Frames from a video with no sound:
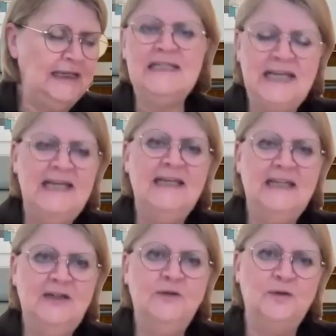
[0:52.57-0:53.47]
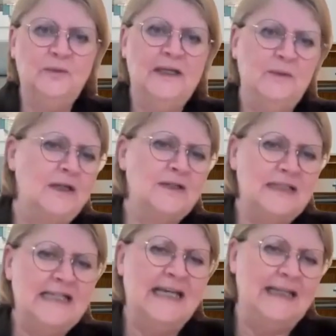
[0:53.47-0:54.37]
has taken you to where you are
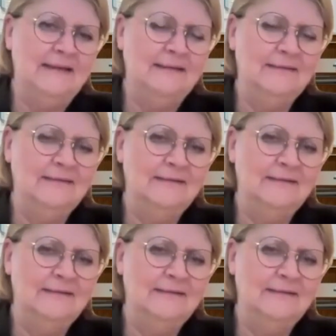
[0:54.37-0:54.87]
today?